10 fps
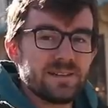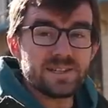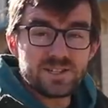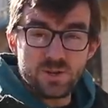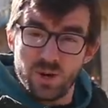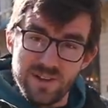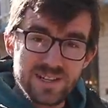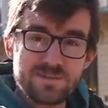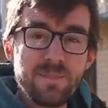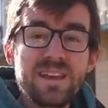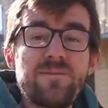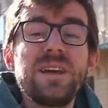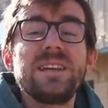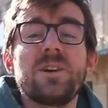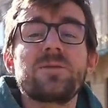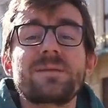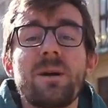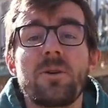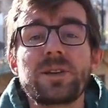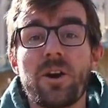The two of us make videos
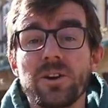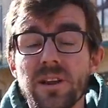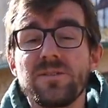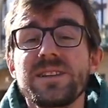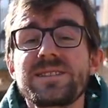about our lovely